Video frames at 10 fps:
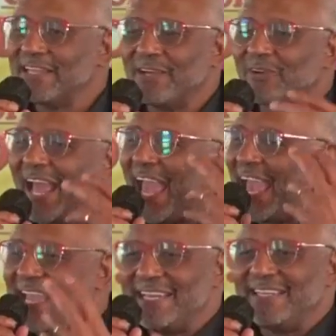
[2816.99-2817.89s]

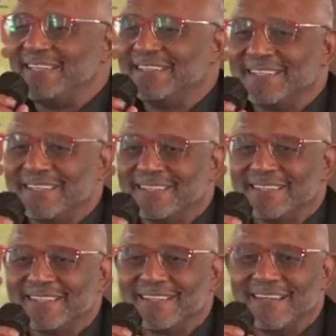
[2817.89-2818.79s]
80
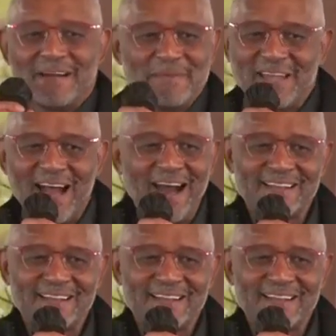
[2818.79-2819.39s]
uh, beyond and